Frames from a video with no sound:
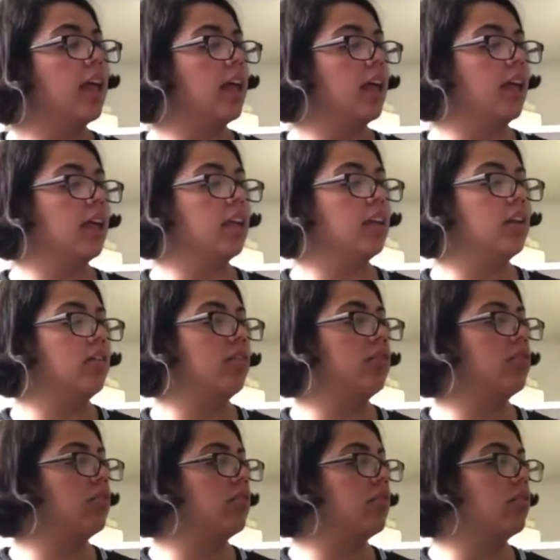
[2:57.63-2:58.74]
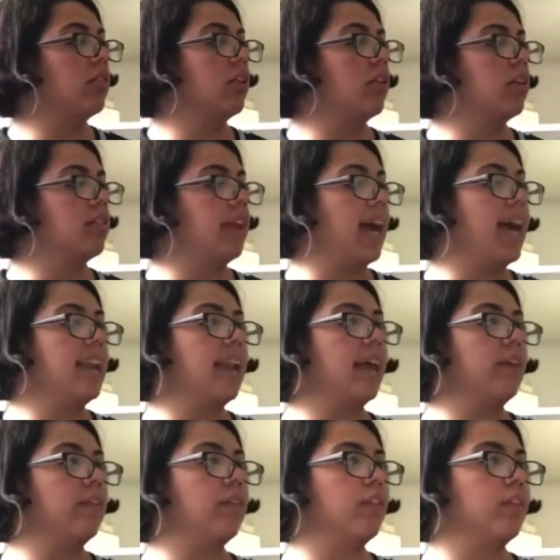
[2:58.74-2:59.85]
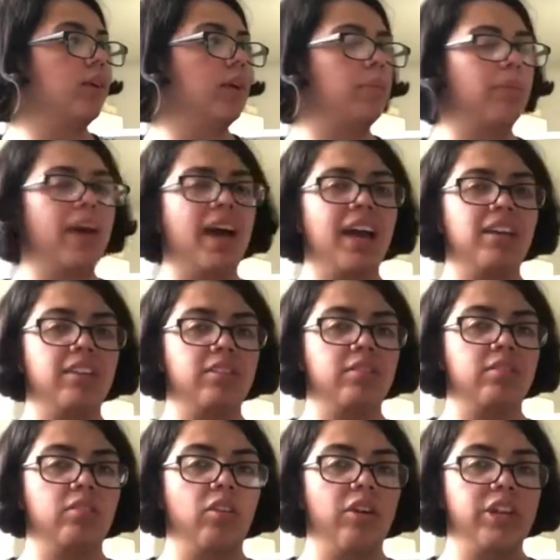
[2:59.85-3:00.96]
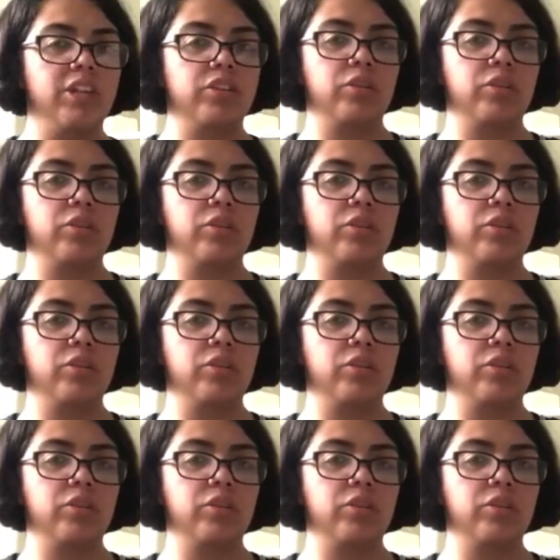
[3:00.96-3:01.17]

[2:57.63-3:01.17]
And they had like furry, but I only